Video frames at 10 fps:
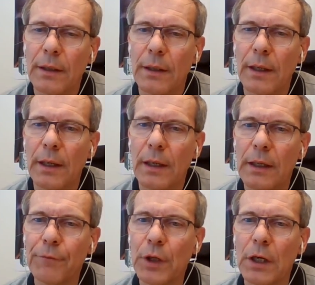uh,
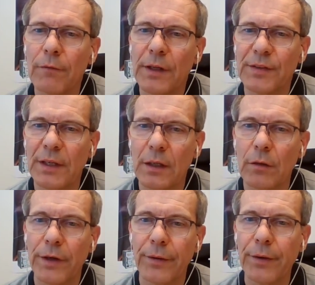if you have this kind of
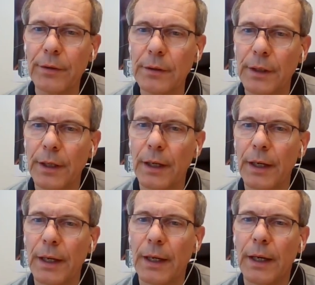error, uh,
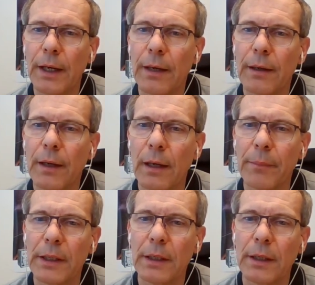uh, I
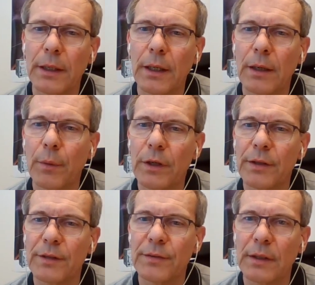mean, uh, when
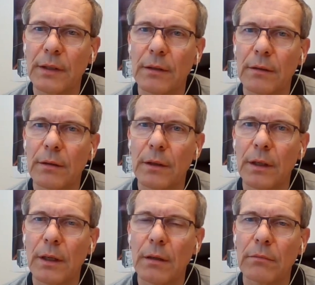testing
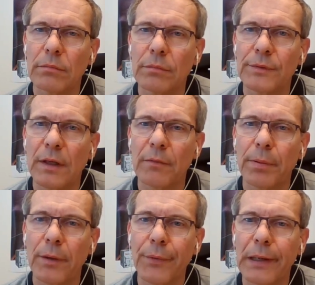cell
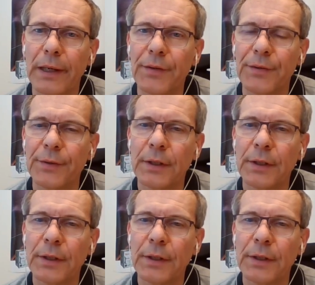power relays,